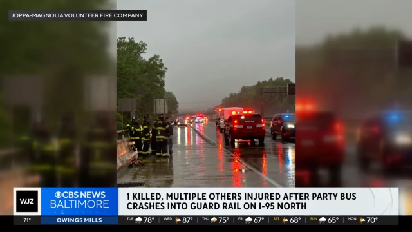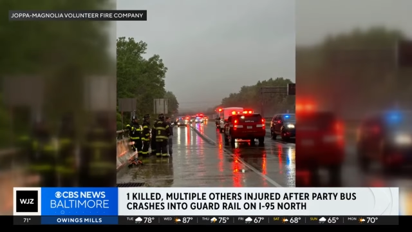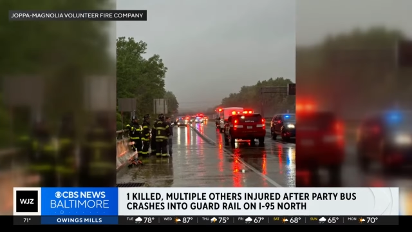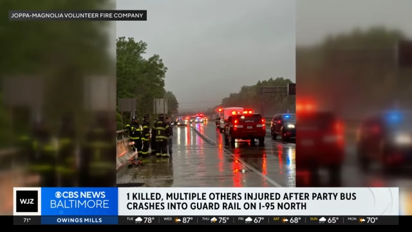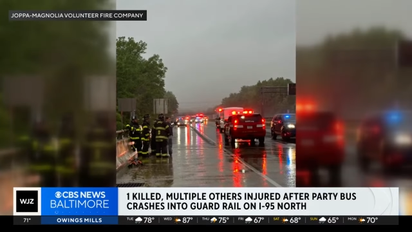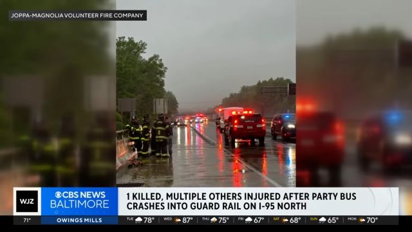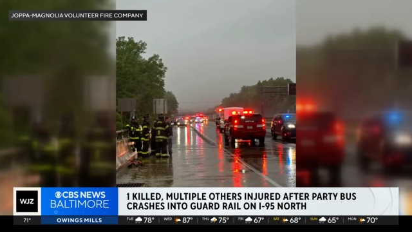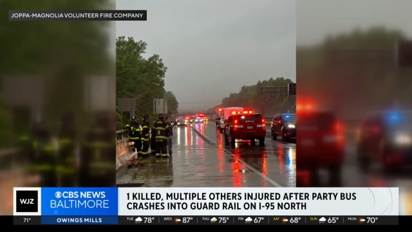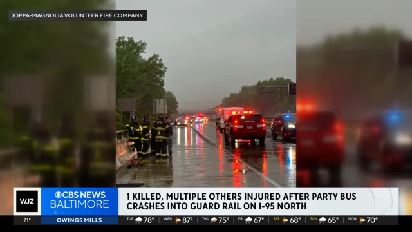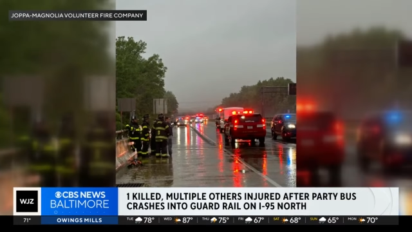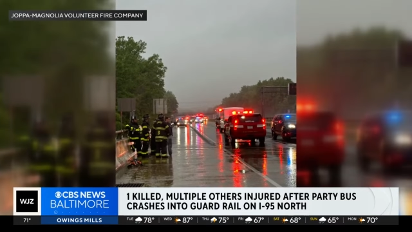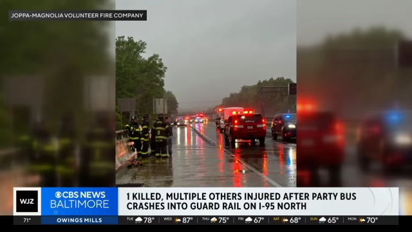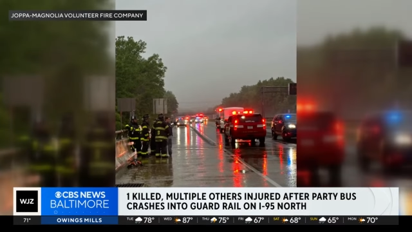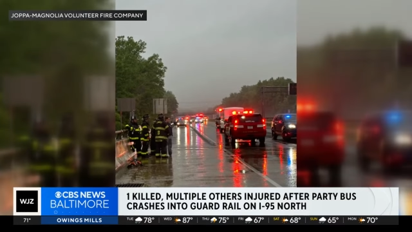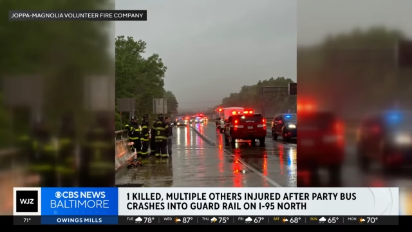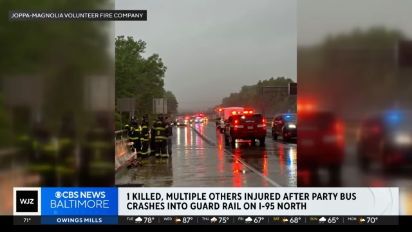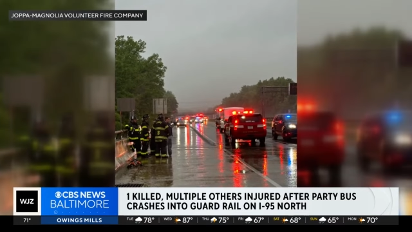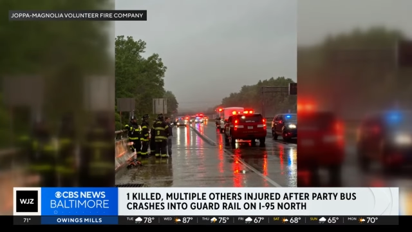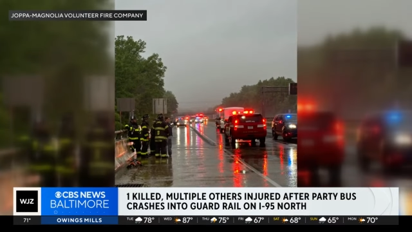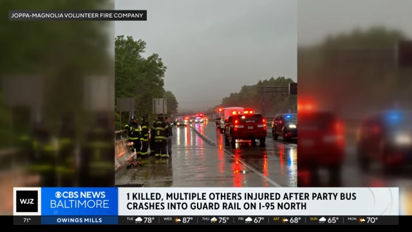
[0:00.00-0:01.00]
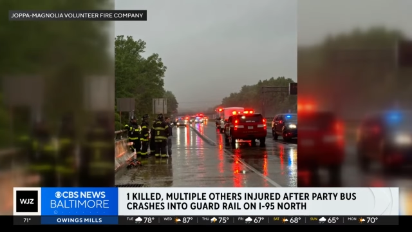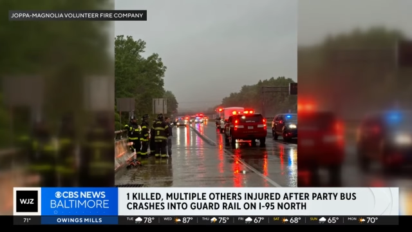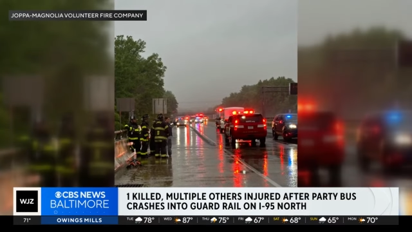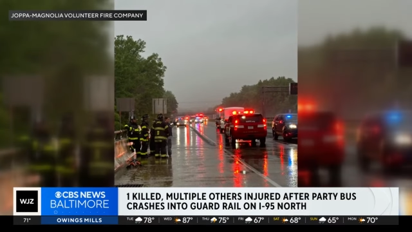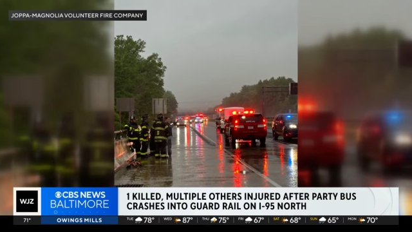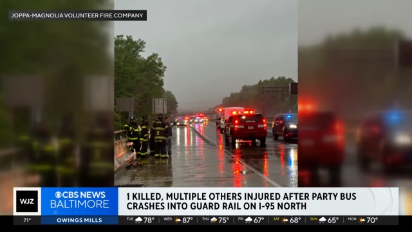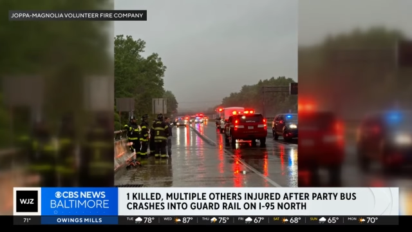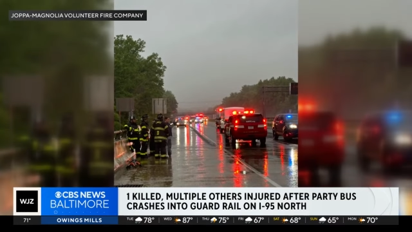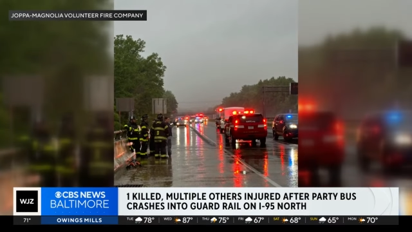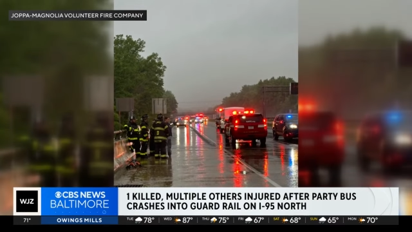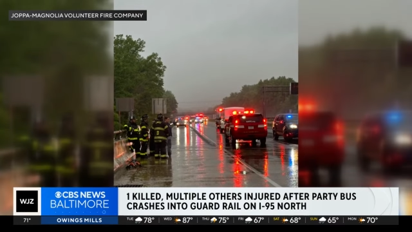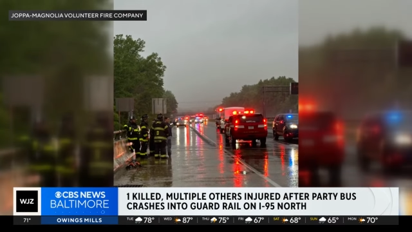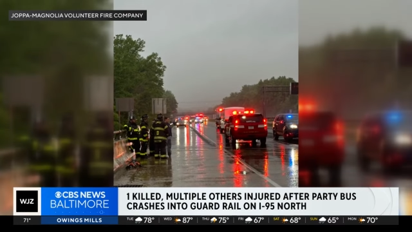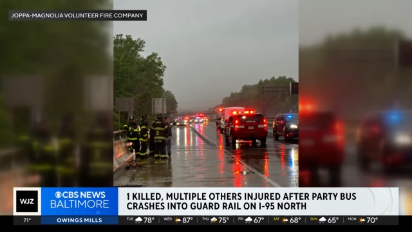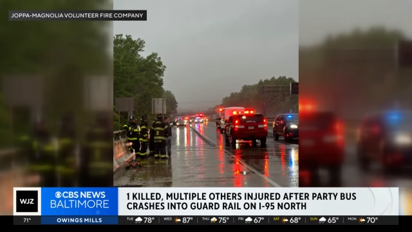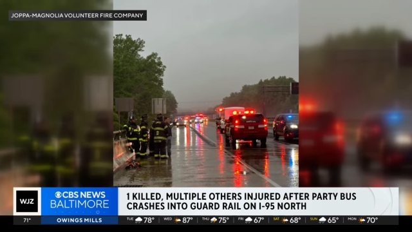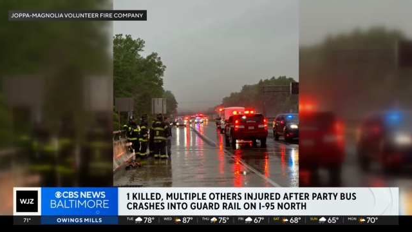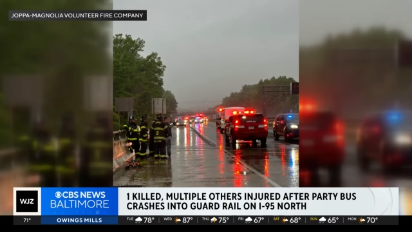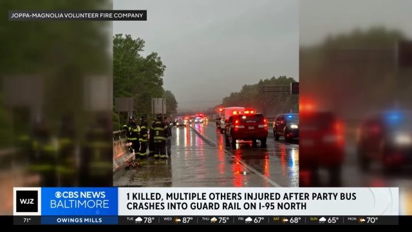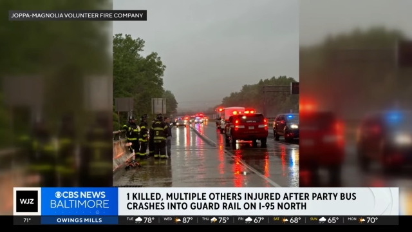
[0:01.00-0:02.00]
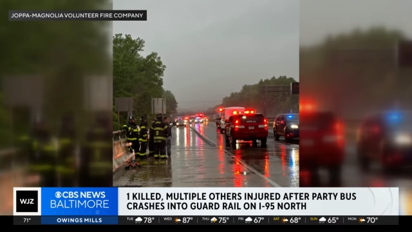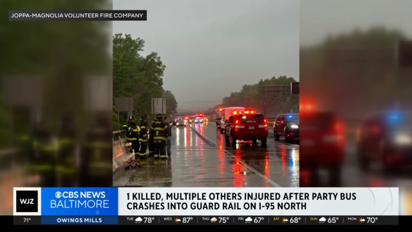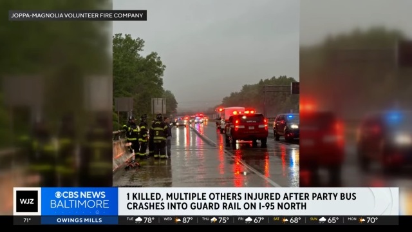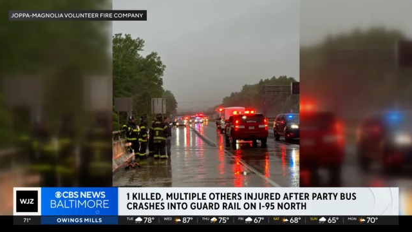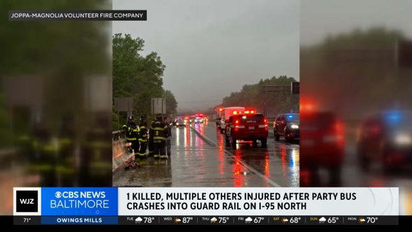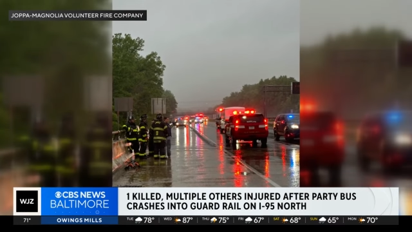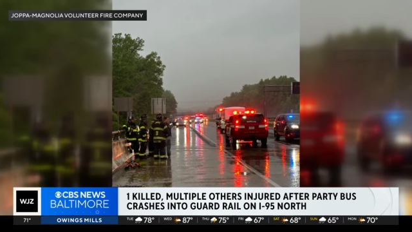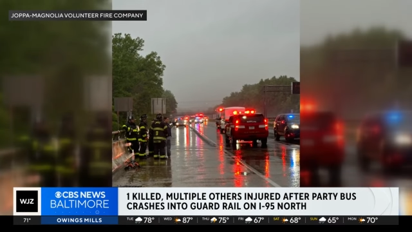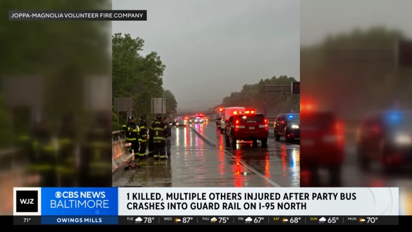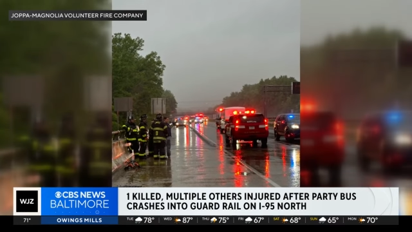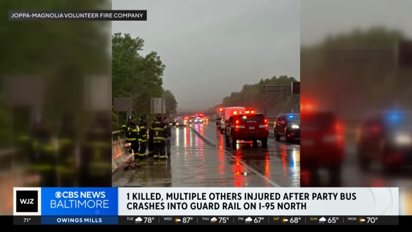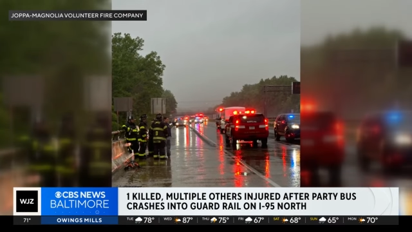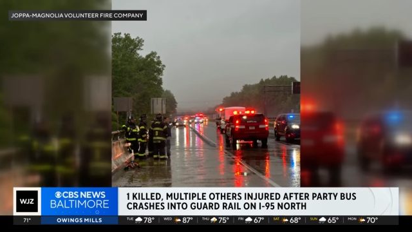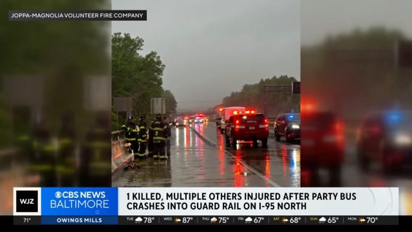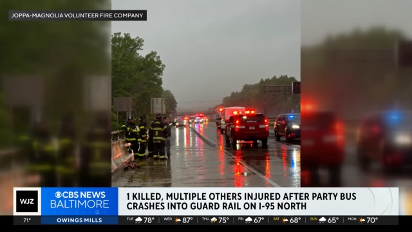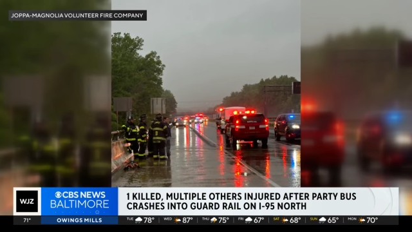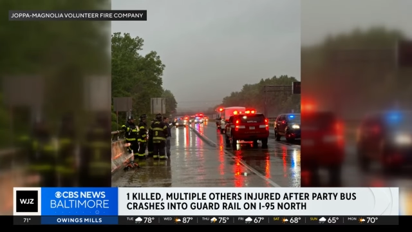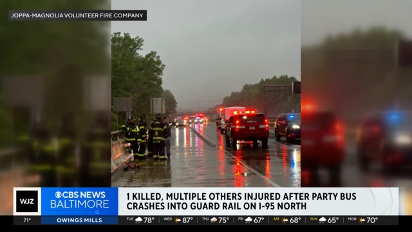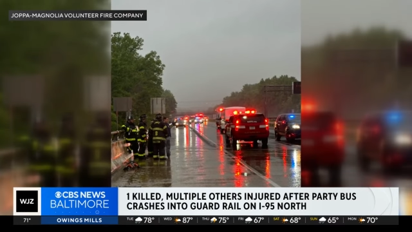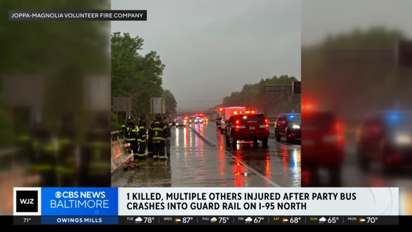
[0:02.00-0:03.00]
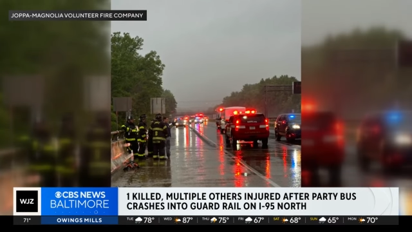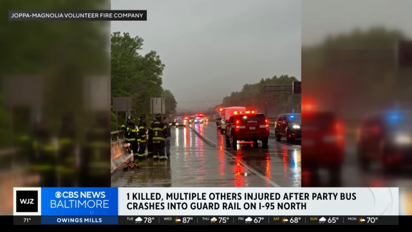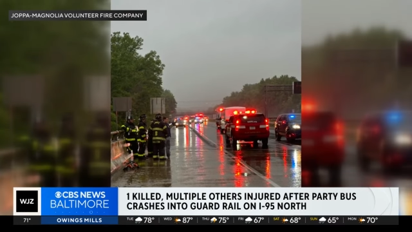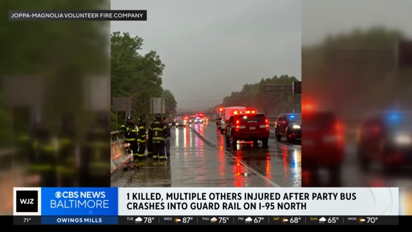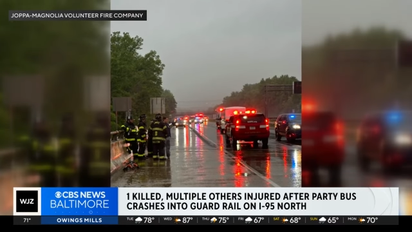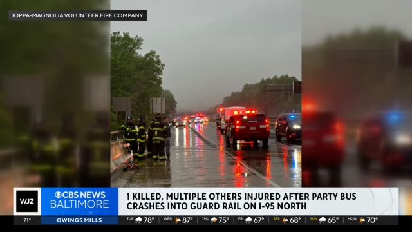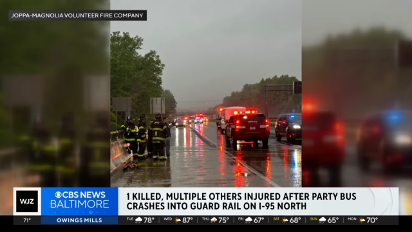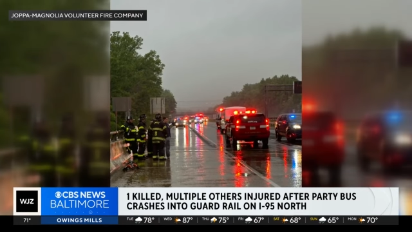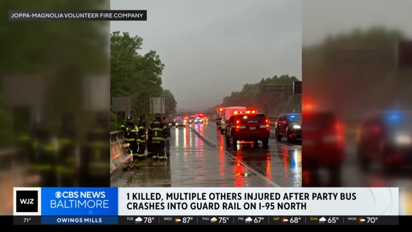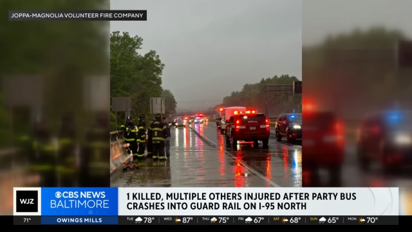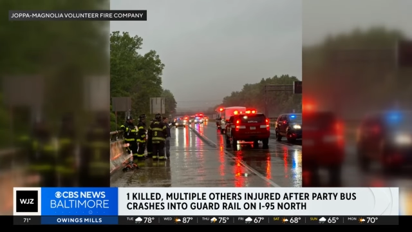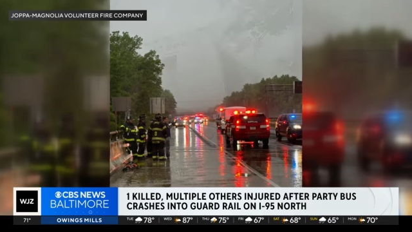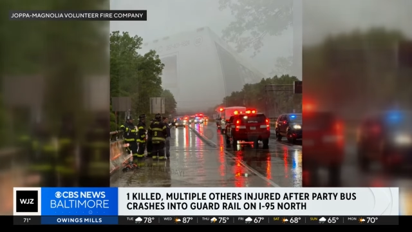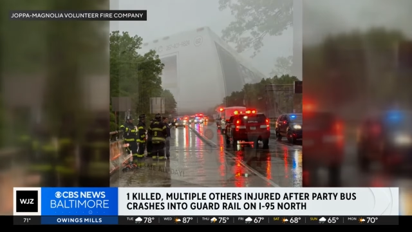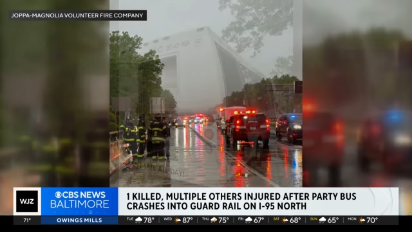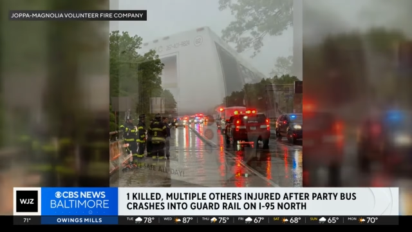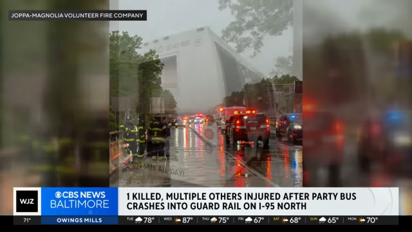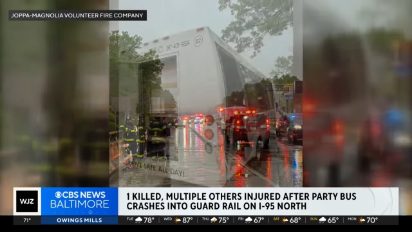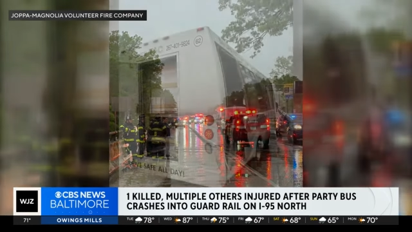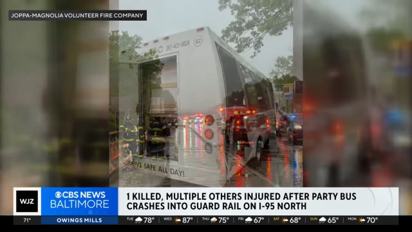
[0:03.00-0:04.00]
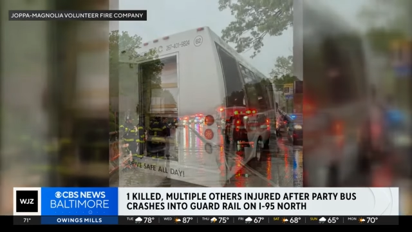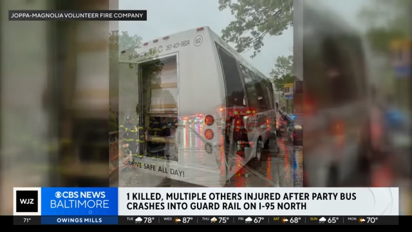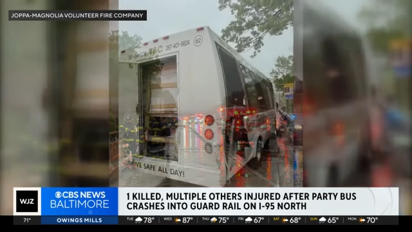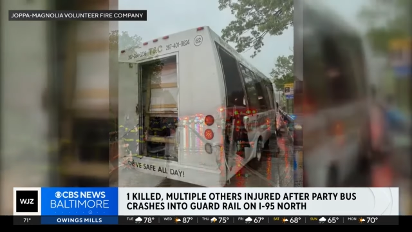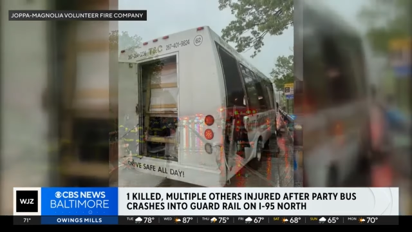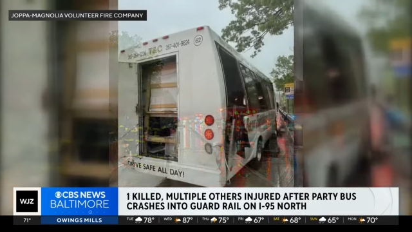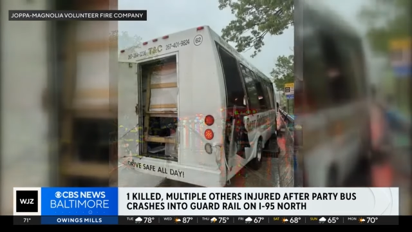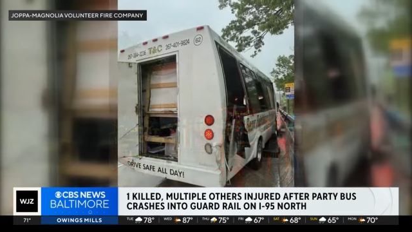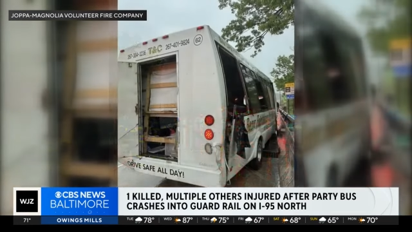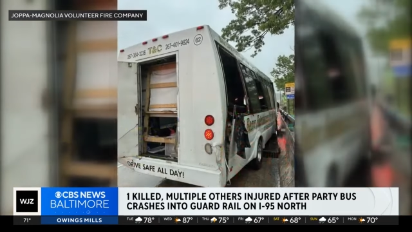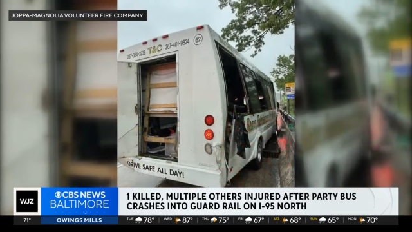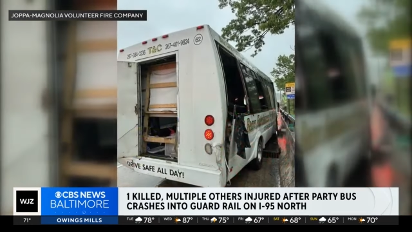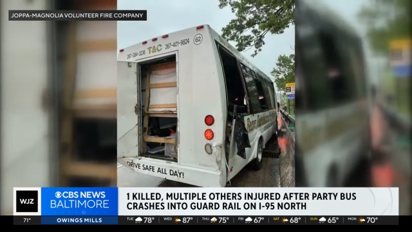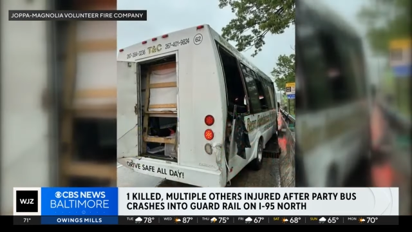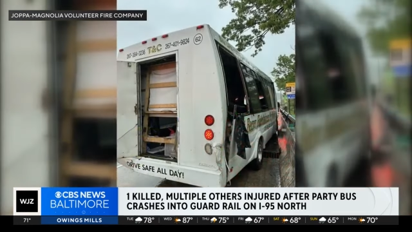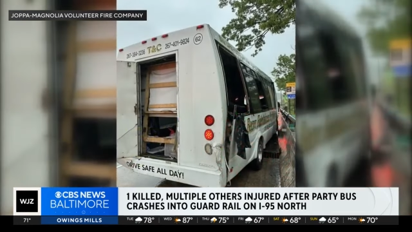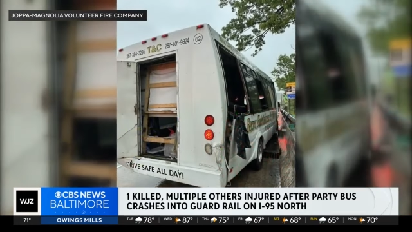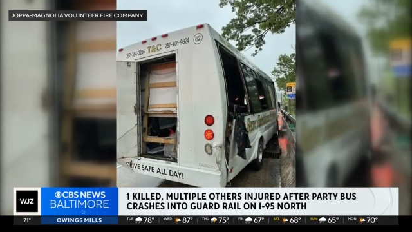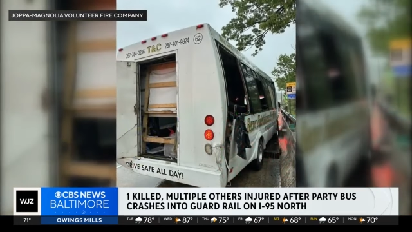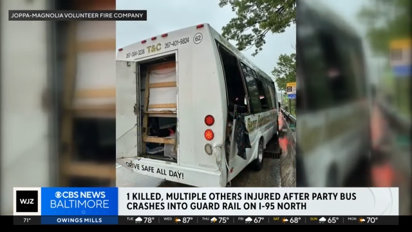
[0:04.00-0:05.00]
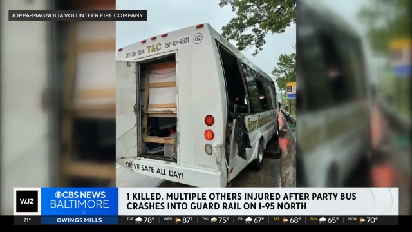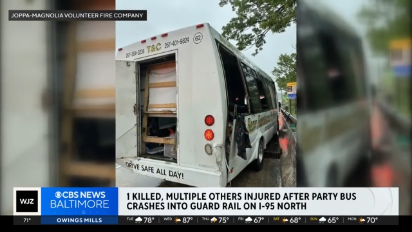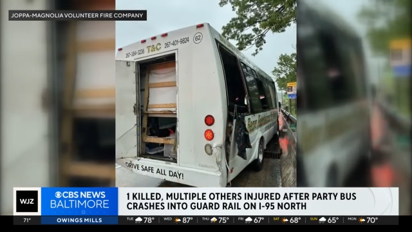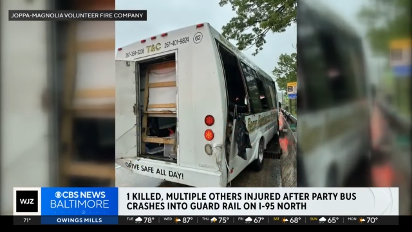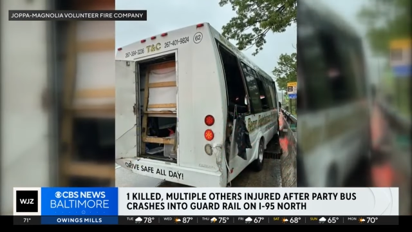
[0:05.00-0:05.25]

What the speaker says: (no speaker visible)